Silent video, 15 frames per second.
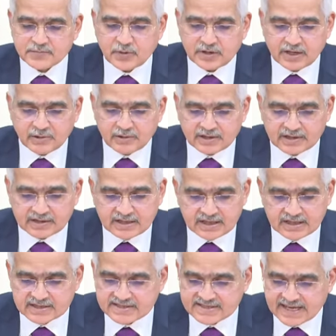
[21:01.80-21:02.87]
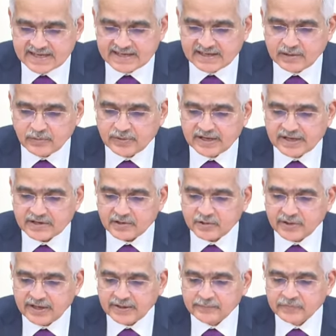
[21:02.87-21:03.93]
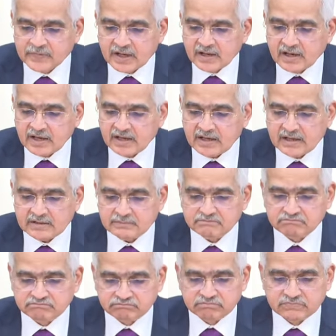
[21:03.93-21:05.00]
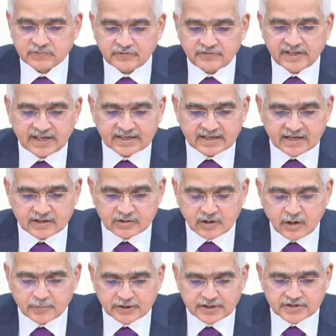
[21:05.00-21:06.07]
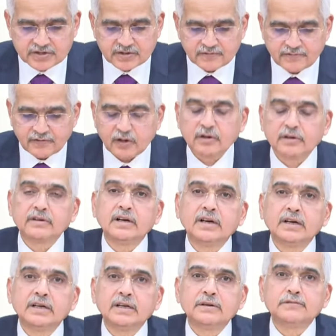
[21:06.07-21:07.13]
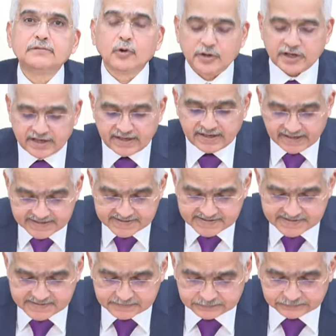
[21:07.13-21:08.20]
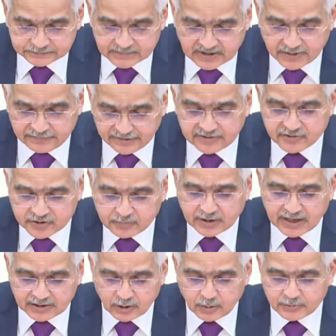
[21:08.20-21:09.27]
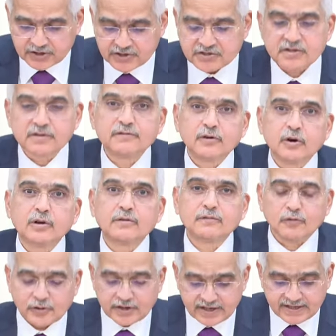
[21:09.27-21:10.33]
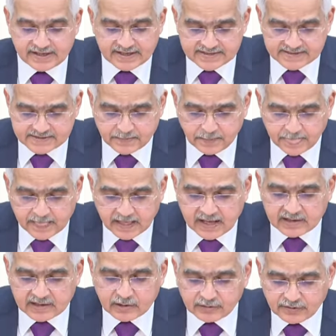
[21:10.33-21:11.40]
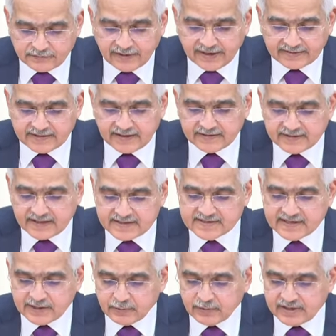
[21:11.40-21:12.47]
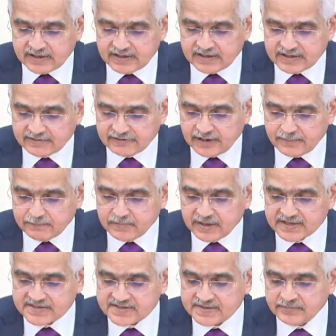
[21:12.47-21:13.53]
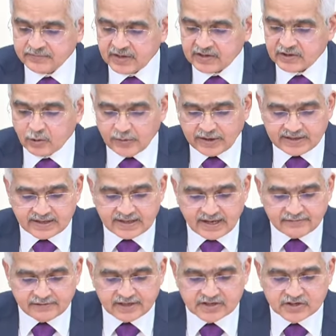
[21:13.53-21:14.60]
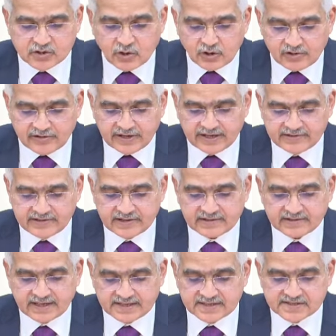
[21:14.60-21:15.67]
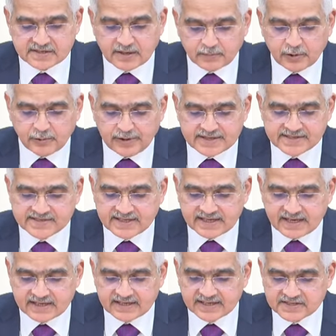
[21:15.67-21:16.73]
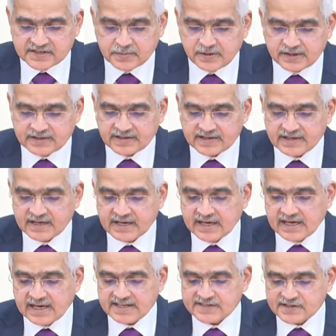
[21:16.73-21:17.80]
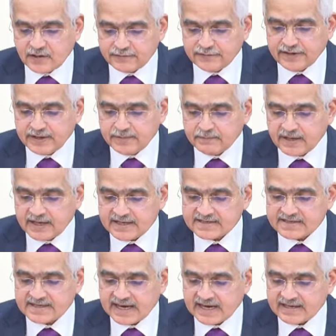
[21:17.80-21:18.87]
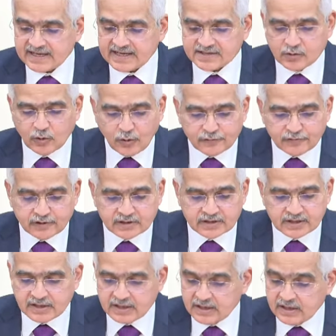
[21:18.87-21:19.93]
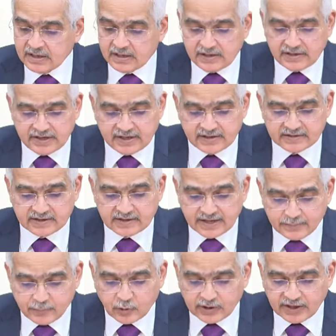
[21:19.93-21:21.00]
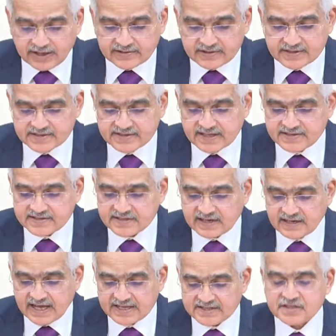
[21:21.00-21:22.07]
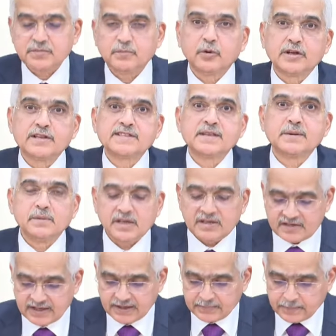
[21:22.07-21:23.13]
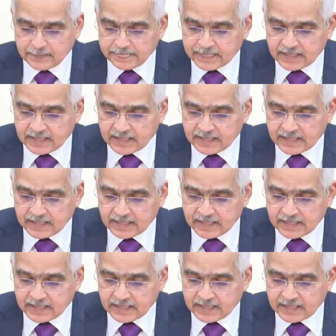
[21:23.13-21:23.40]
per our cycle, we are doing VRR operation for 14 days, a VRRR operation for 14 days. Now, reflecting these liquidity developments, the weighted average call rate, that is WACR, exhibited a softening bias and has hovered near the repo rate since the last policy meeting.